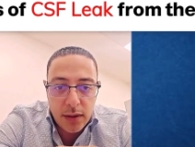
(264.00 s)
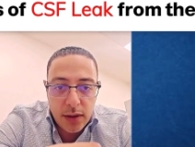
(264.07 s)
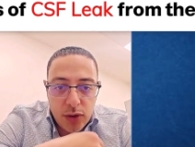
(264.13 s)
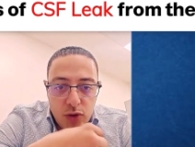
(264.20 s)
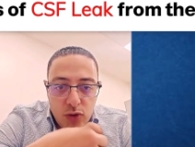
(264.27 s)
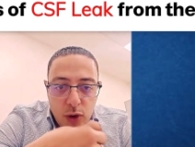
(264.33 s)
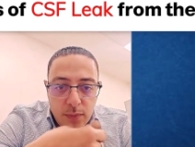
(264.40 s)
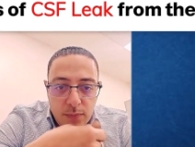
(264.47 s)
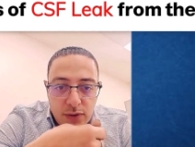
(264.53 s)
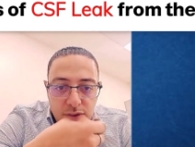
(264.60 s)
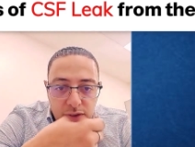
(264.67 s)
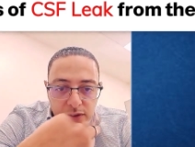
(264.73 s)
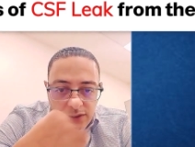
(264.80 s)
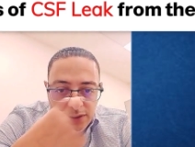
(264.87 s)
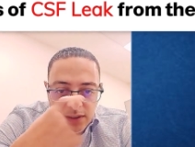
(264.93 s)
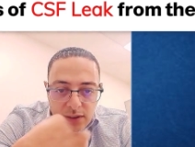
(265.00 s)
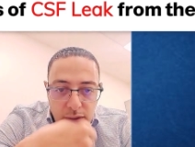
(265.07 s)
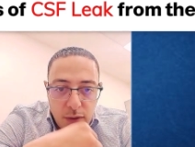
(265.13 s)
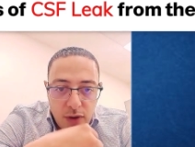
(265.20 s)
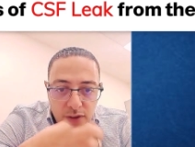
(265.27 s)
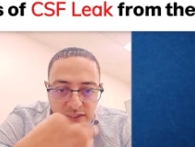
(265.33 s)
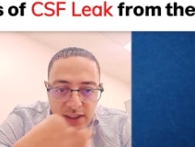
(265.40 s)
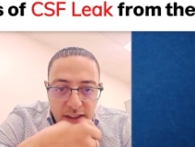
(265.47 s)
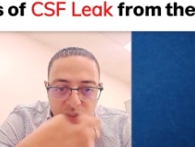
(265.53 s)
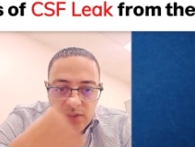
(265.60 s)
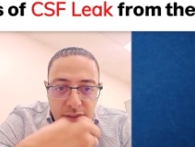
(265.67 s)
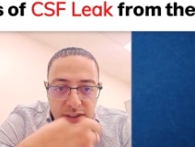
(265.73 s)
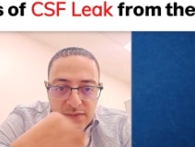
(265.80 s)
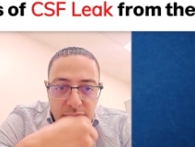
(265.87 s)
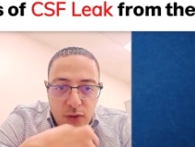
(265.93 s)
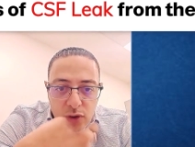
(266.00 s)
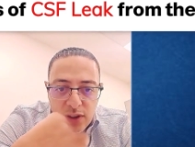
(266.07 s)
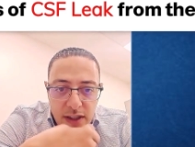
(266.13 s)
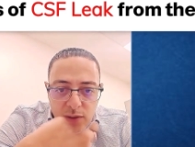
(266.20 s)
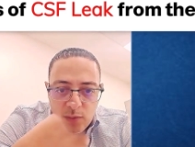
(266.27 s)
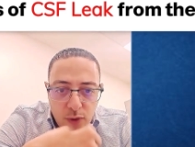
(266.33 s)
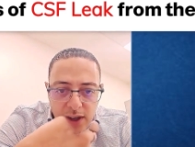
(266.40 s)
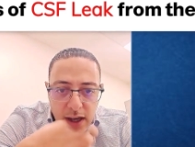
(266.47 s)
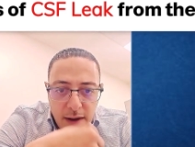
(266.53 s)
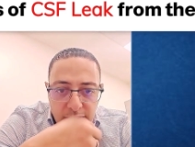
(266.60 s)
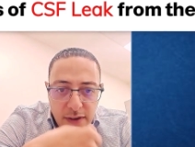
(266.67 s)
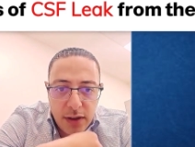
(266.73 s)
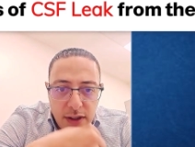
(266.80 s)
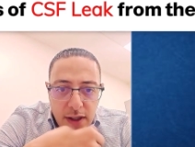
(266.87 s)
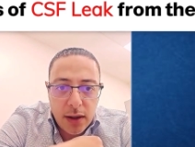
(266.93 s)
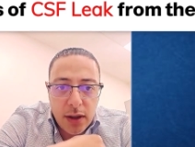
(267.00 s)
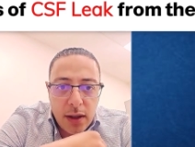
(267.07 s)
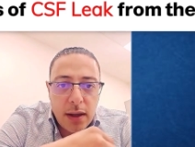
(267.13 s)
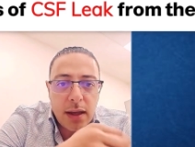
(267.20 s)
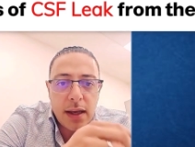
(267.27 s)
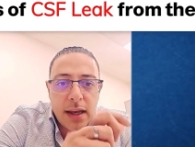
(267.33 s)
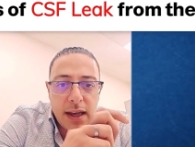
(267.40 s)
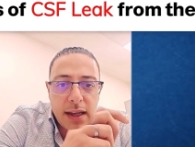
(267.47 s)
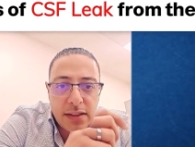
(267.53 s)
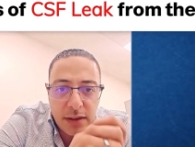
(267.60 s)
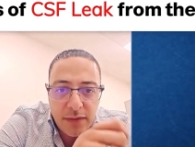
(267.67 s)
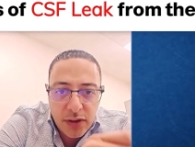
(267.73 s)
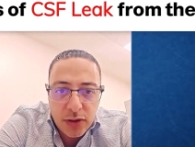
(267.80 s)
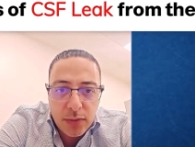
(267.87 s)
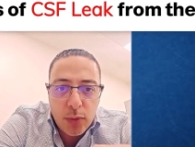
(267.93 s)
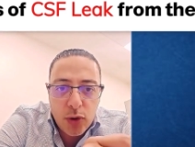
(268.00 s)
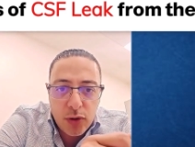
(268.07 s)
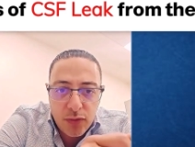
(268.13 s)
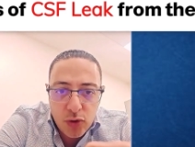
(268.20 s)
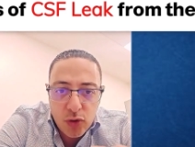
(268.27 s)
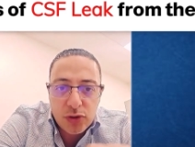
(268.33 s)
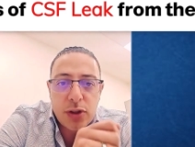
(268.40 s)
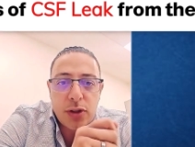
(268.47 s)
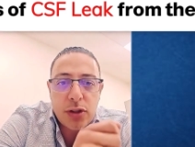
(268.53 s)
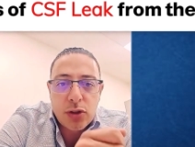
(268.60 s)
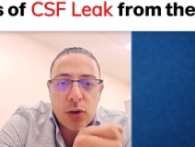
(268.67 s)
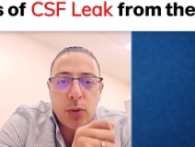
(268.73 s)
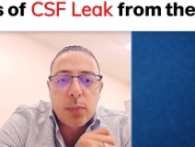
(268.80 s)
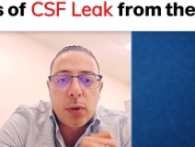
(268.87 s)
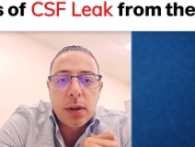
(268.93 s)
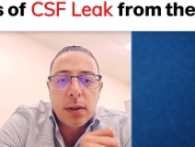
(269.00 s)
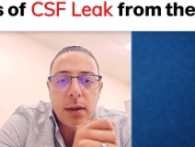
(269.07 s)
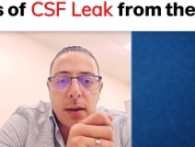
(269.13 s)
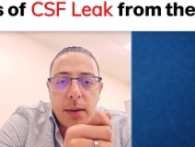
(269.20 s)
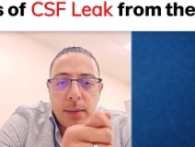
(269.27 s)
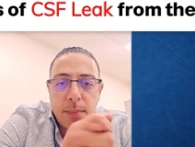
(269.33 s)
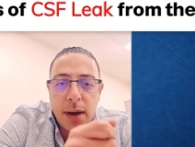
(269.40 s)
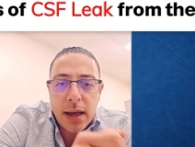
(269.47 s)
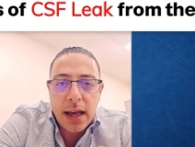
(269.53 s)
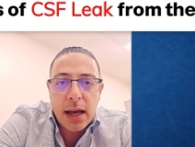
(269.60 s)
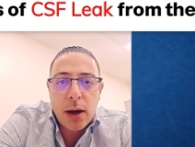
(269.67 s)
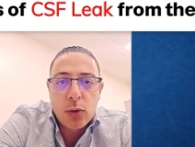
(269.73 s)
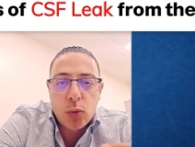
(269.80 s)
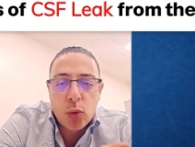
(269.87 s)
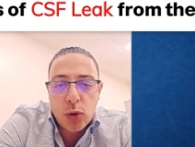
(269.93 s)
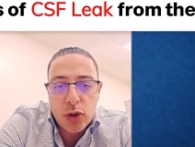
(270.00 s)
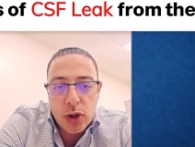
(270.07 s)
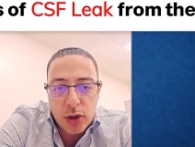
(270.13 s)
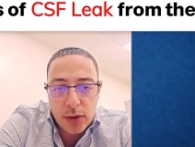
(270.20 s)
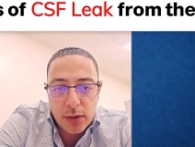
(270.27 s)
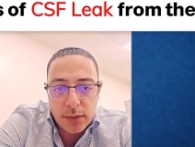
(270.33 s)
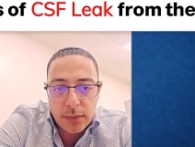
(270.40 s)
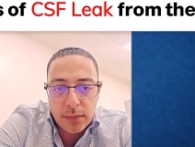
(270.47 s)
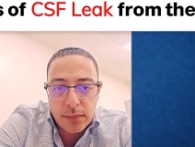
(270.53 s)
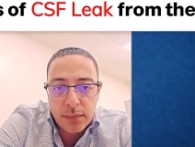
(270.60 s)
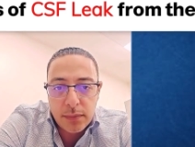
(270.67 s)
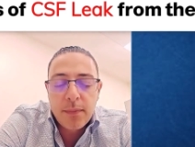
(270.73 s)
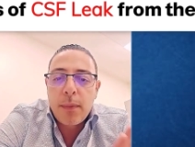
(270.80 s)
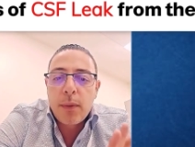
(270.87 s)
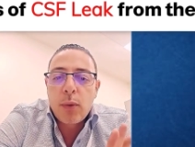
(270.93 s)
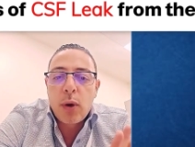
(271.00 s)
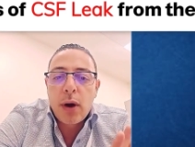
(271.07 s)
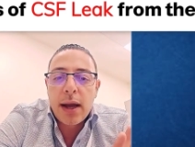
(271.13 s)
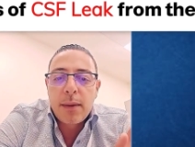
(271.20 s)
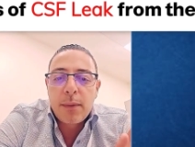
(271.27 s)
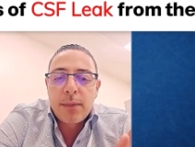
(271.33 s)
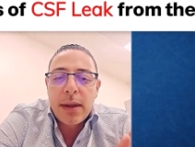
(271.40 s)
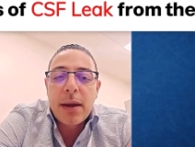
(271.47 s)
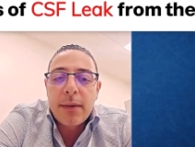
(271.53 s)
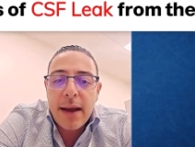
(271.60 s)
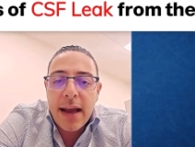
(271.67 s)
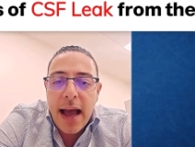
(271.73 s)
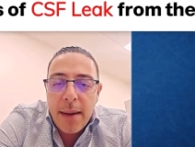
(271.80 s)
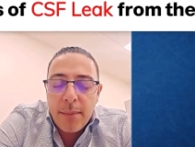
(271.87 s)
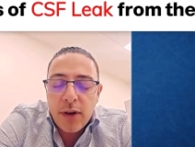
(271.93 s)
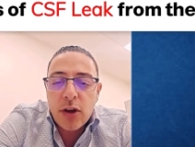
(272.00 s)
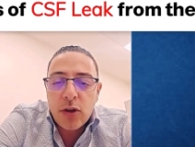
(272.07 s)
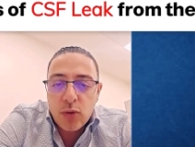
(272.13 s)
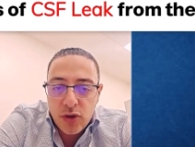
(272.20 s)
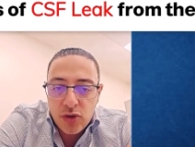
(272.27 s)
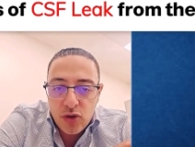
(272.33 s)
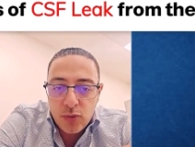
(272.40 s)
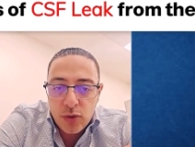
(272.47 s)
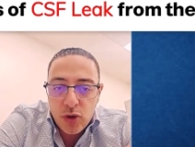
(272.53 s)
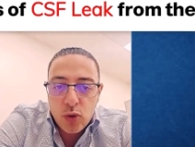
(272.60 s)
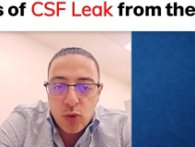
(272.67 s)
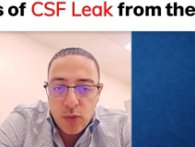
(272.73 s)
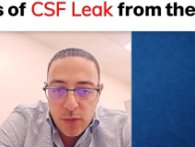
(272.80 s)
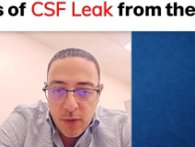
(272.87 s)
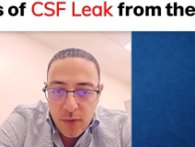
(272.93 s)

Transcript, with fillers: the drops continuously falling one after the other, as if a small faucet is open, bringing out water. Okay, if that happens, what should we do?